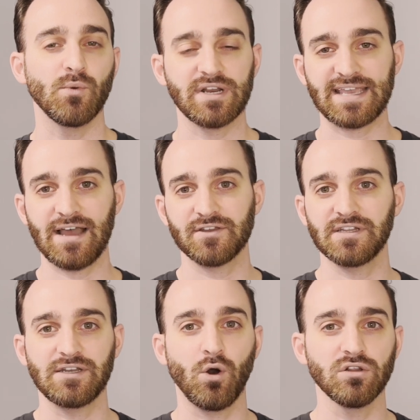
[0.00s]
want to
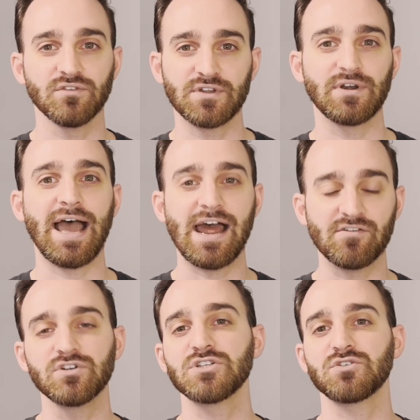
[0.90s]
calculate all of their
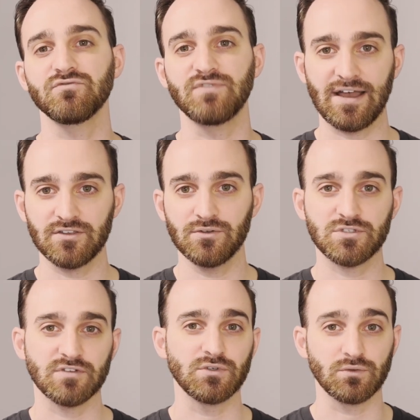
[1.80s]
average values
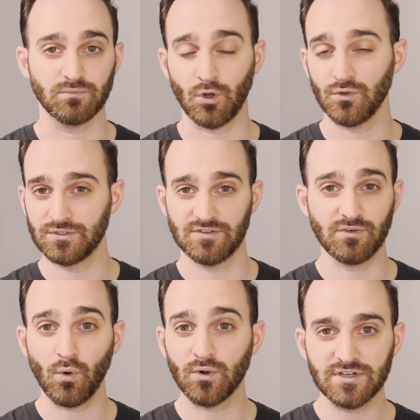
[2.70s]
of their all their
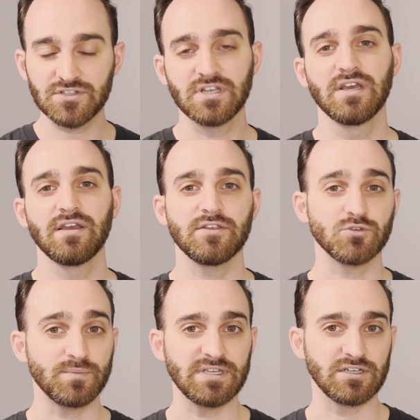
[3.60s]
different orders, this
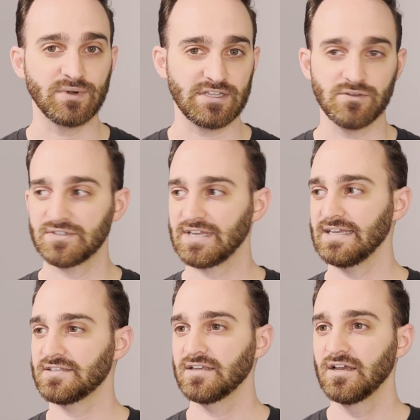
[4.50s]
would be a great use case.